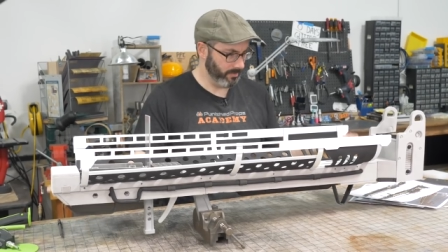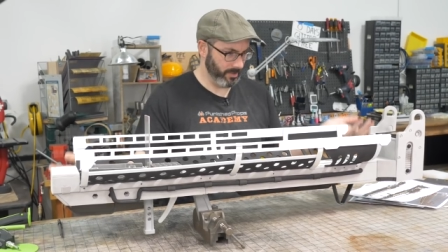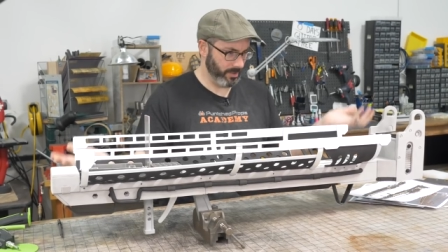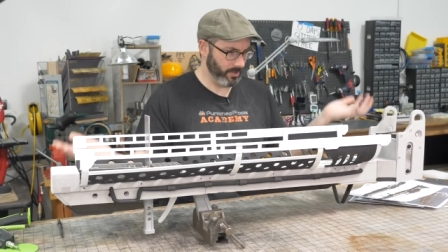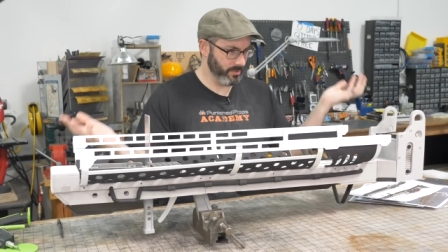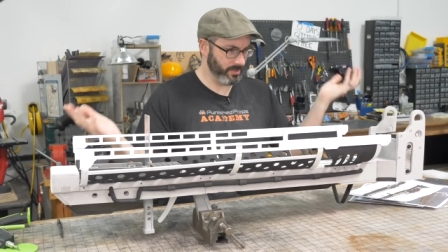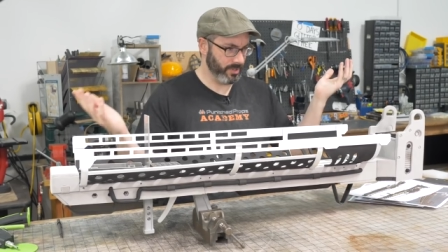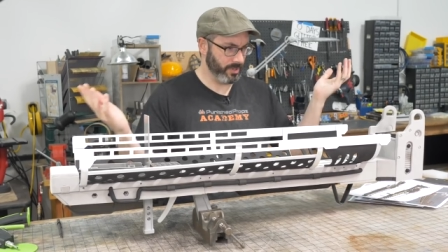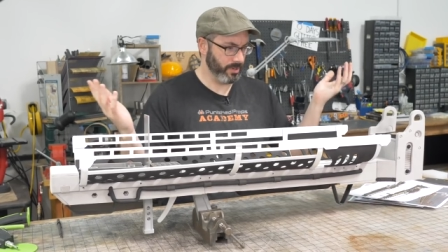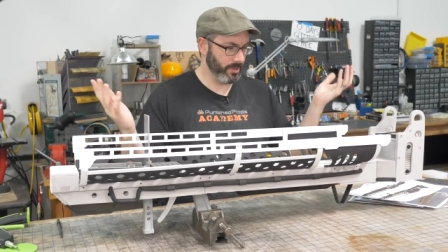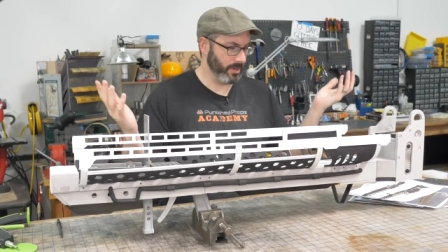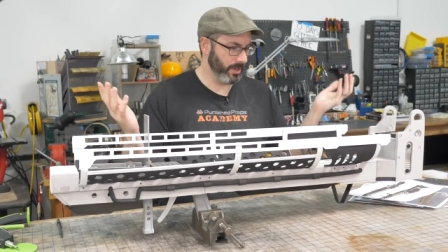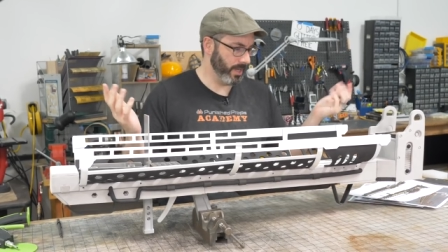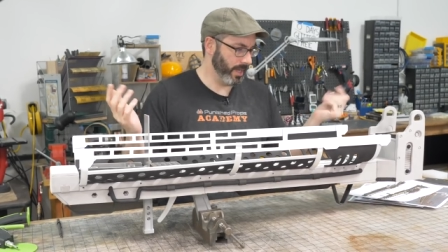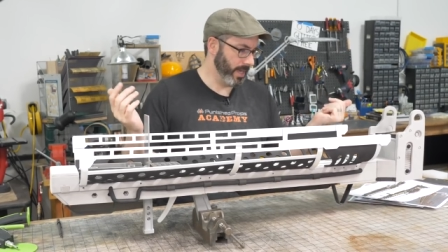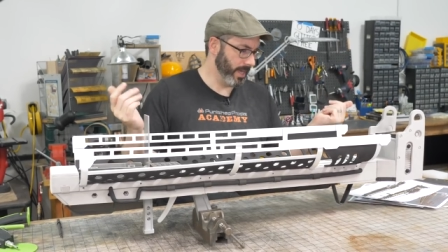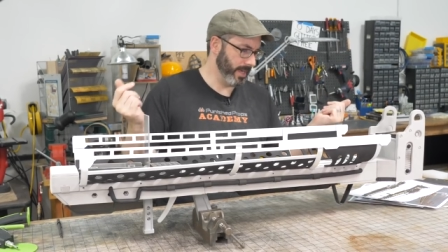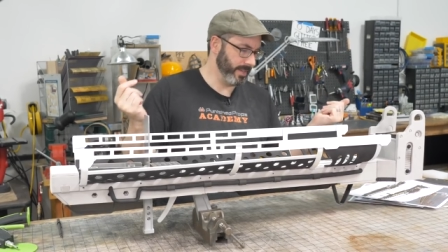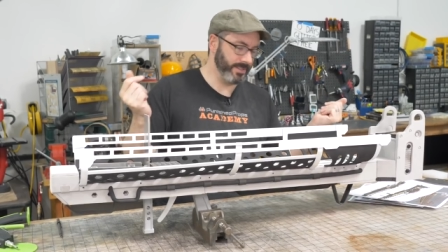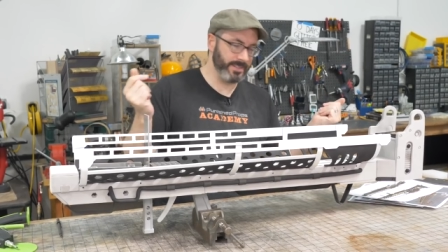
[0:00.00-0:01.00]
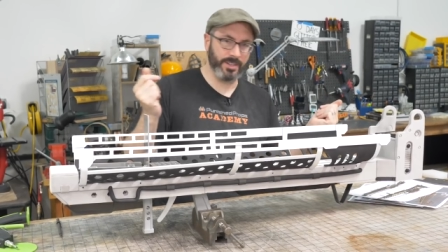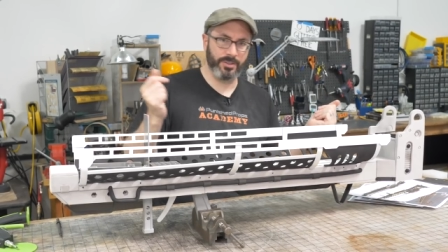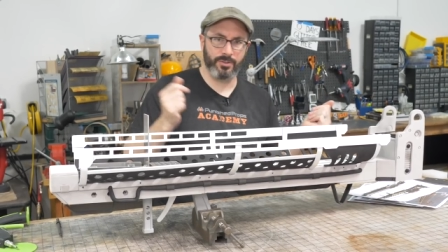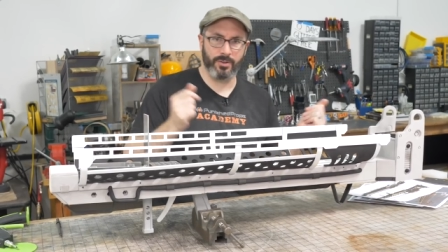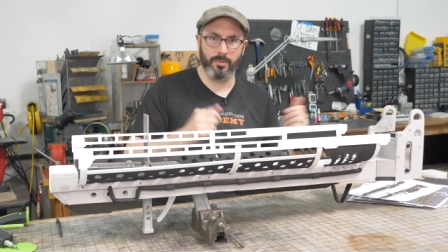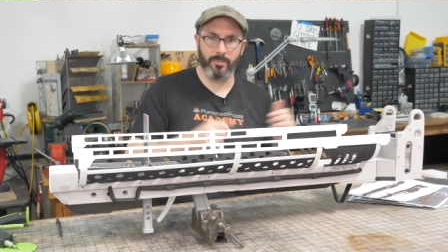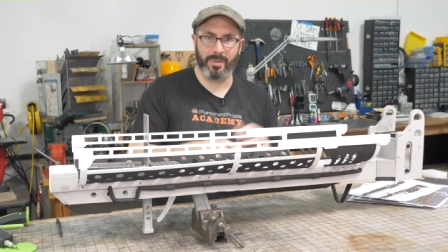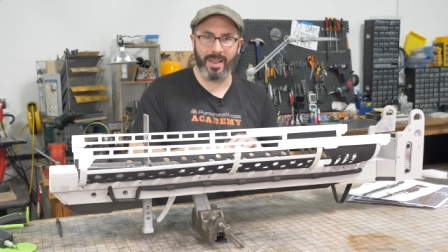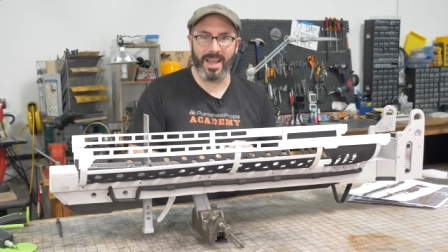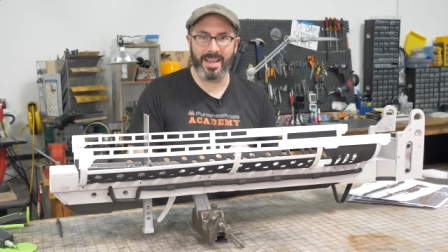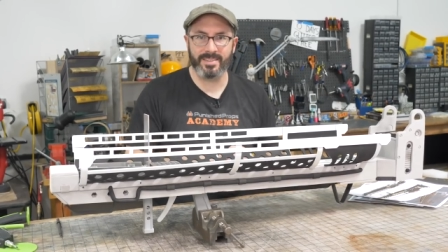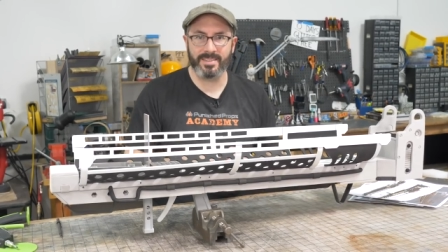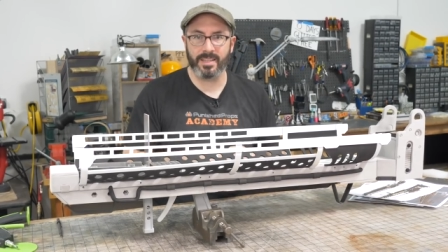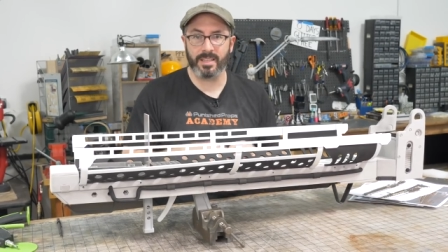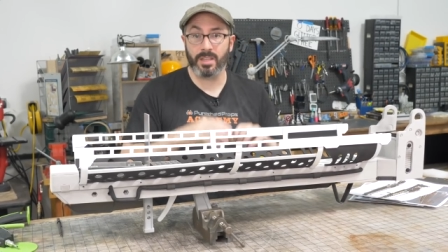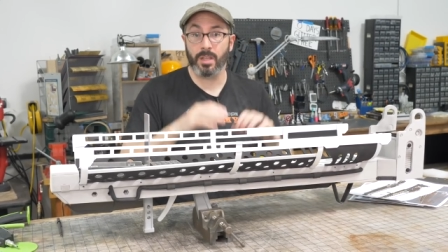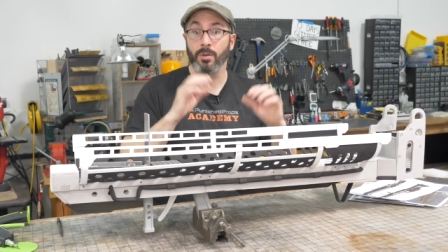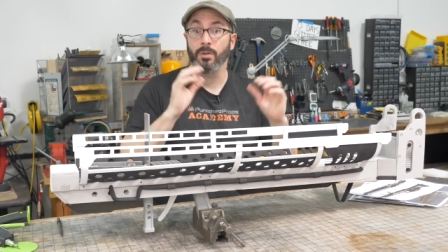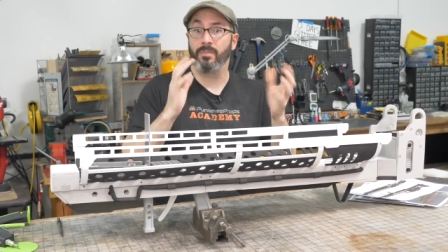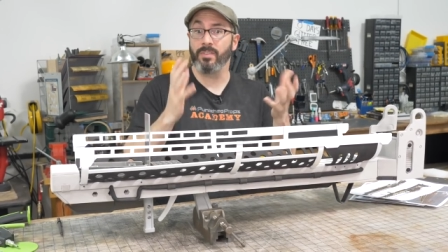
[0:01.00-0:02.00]
those are uh, Sintra
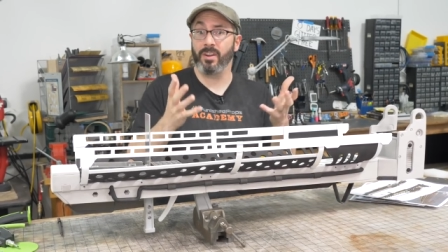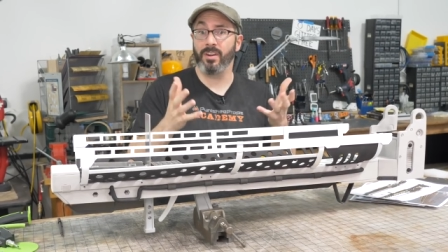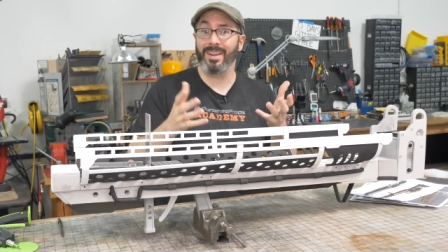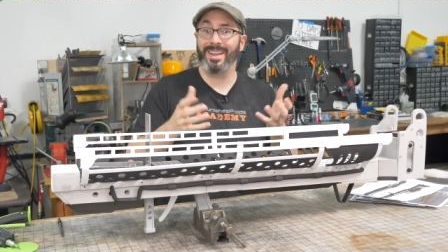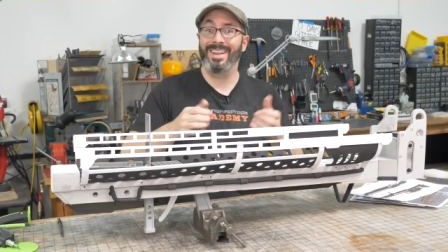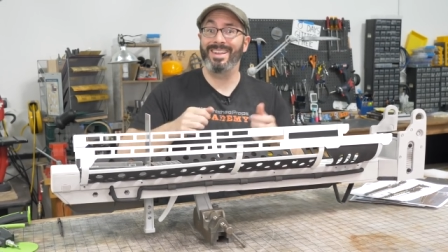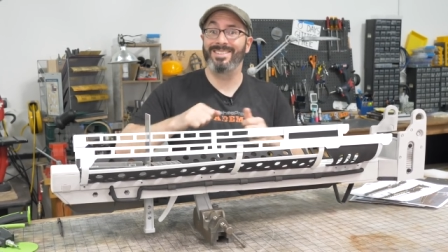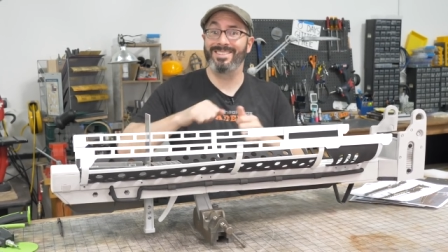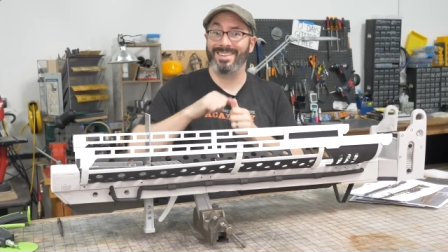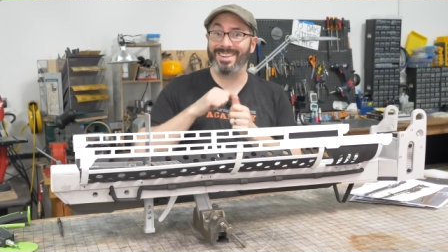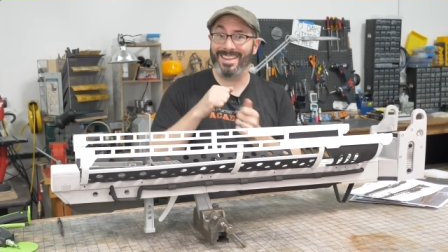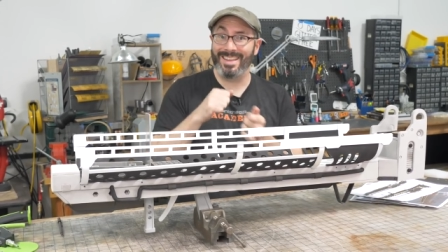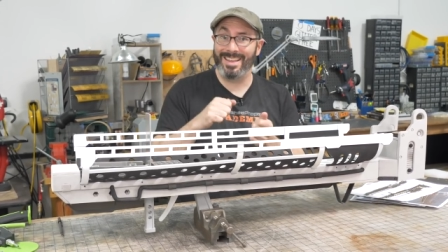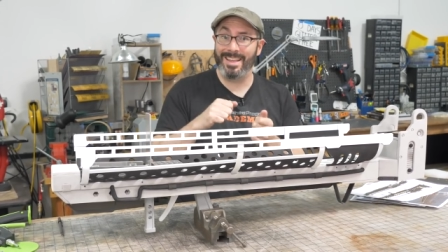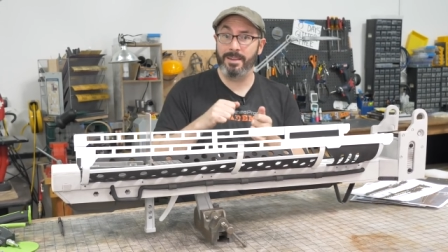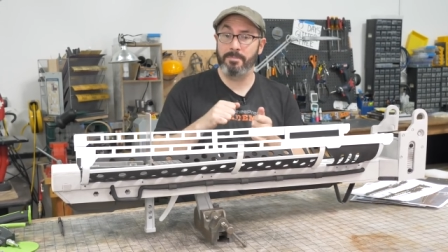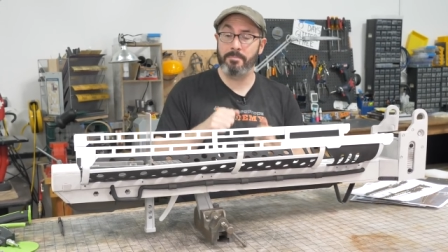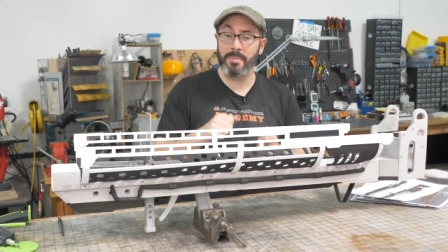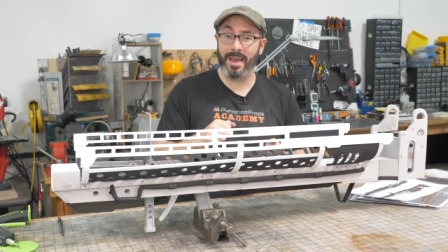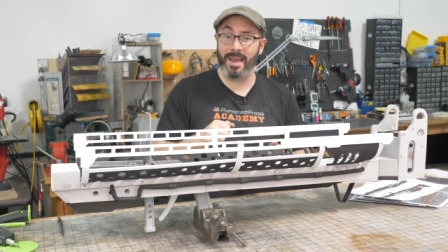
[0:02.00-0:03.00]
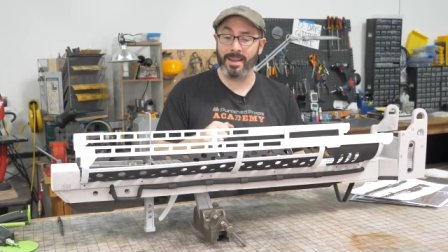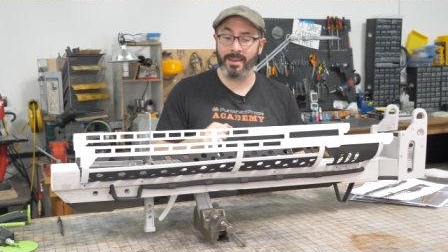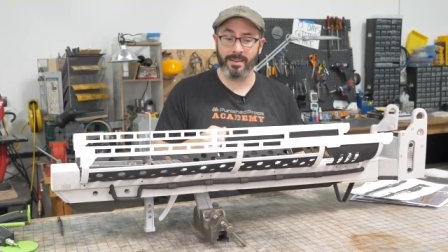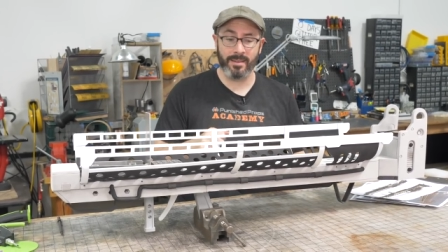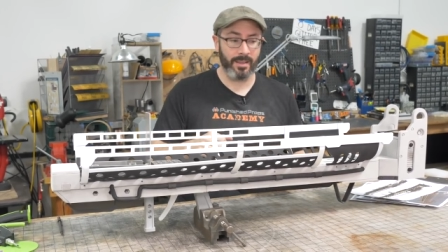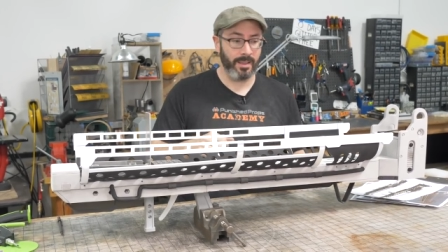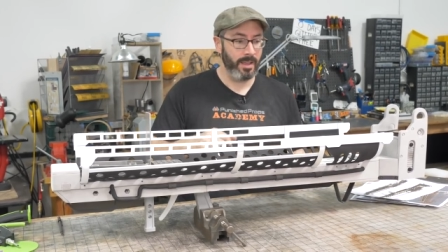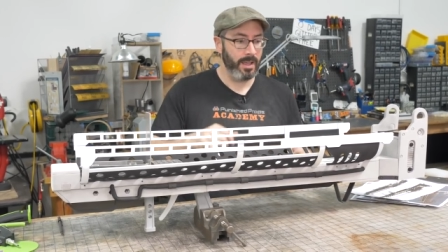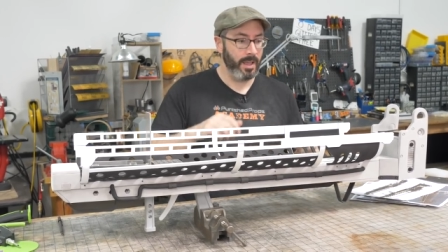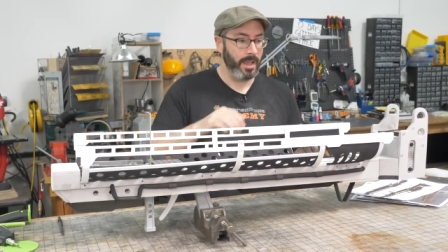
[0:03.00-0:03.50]
plastic. They were very easy to heat bend.